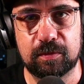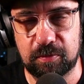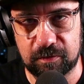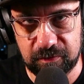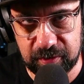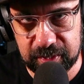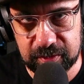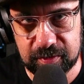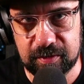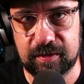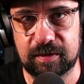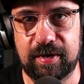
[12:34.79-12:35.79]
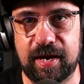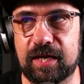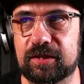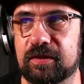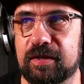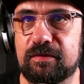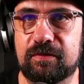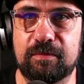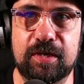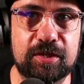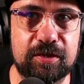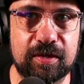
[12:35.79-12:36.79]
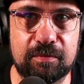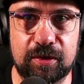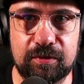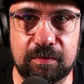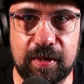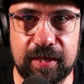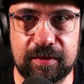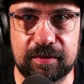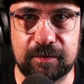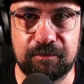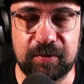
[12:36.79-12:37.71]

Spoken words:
provide some extra information about the mics.